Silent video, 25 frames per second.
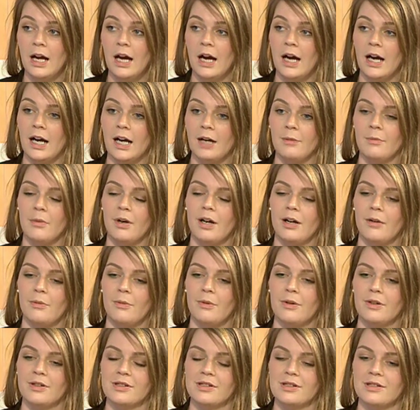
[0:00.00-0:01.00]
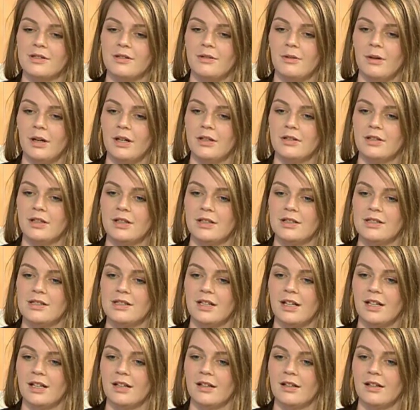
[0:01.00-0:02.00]
I was quoted
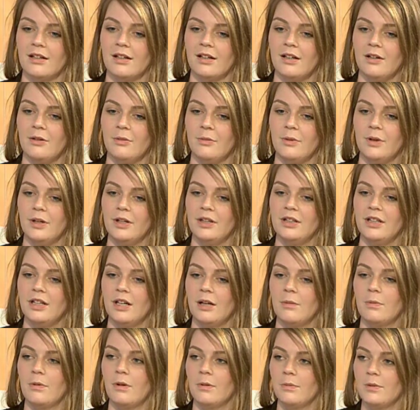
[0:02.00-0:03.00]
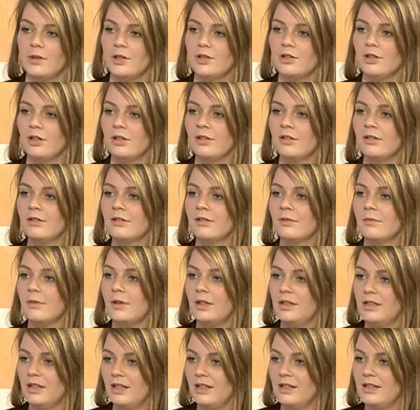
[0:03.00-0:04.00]
saying a word that I probably shouldn't,
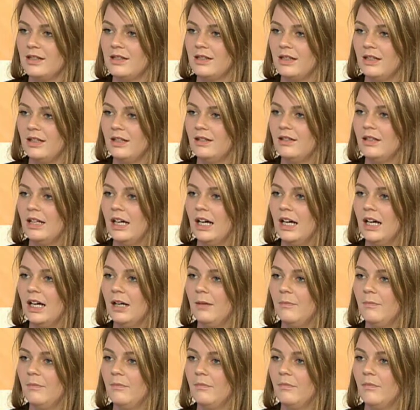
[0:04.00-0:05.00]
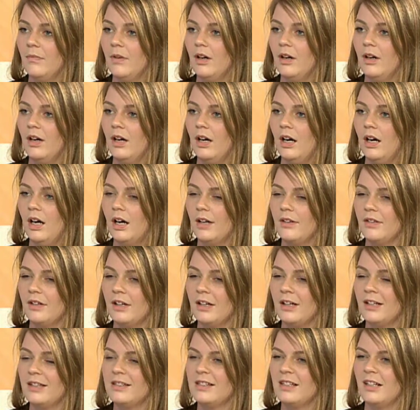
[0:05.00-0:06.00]
because I said,
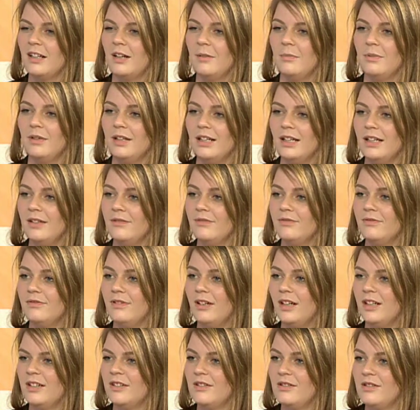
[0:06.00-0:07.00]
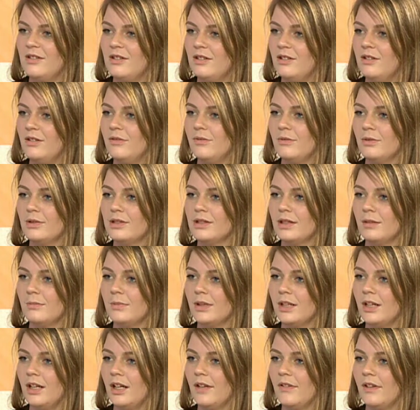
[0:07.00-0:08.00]
I believe I deserve, or
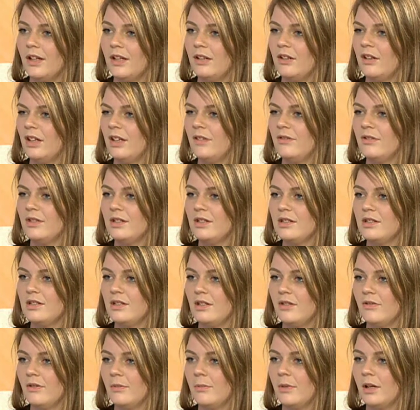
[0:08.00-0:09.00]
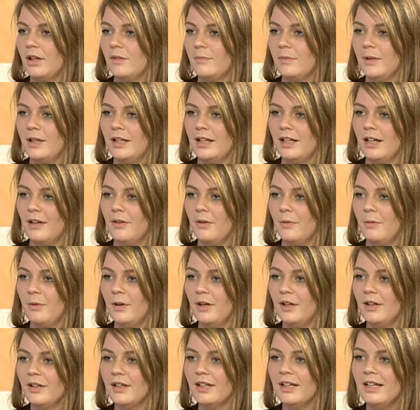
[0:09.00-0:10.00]
something like that. Not even deserve, it might have been another
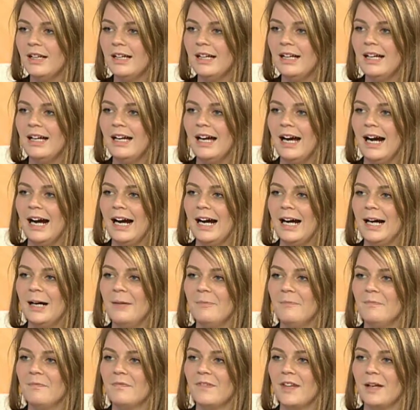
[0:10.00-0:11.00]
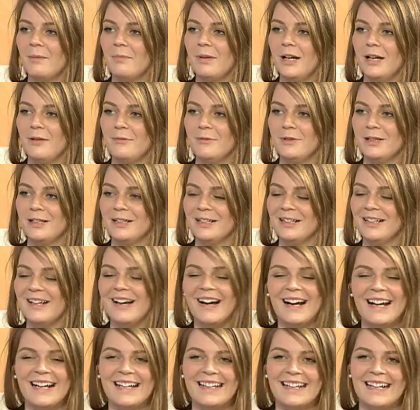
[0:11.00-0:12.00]
word that people didn't
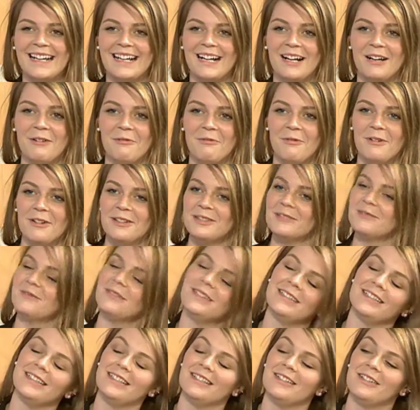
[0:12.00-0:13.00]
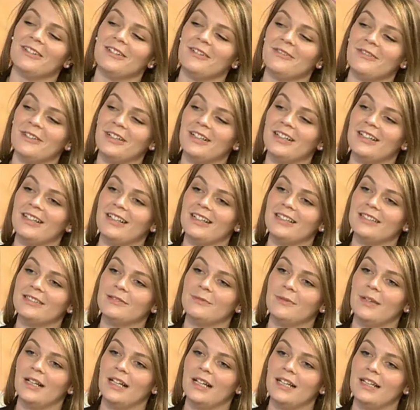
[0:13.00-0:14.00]
like, and it was written in not a very nice
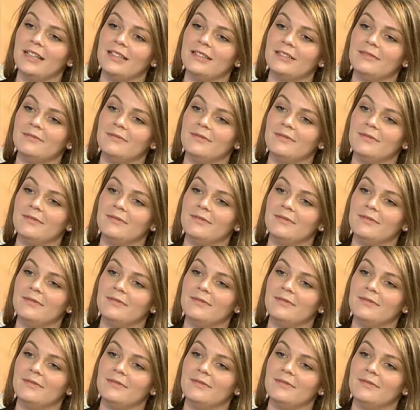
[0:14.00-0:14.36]
way,